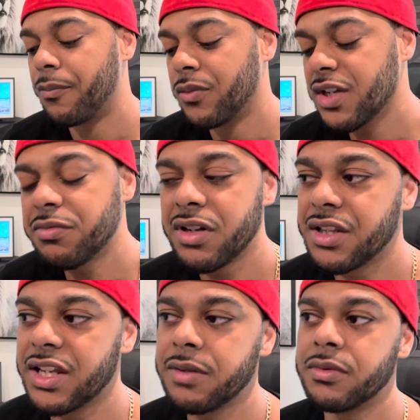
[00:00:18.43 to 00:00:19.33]
There's been a
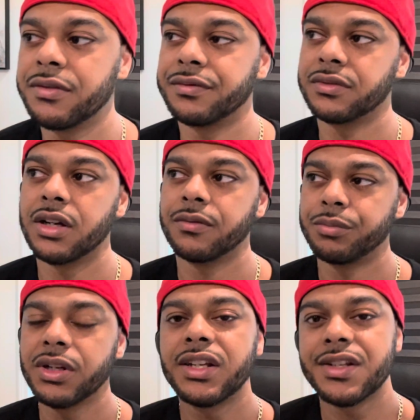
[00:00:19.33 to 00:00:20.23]
theme of
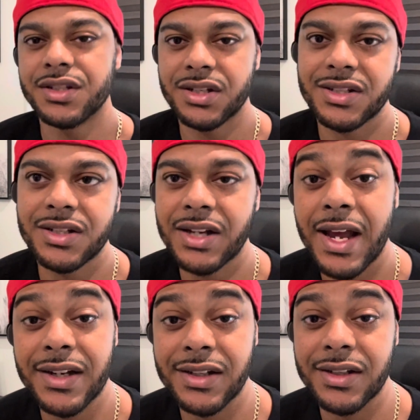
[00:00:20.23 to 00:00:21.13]
pretty consistent
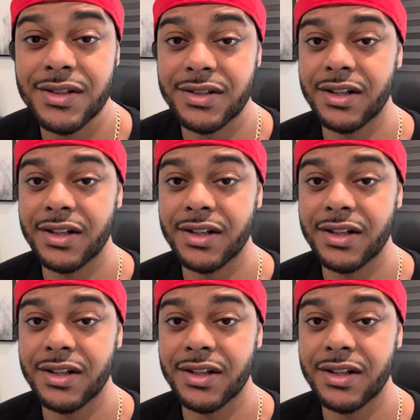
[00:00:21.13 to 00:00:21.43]
ideas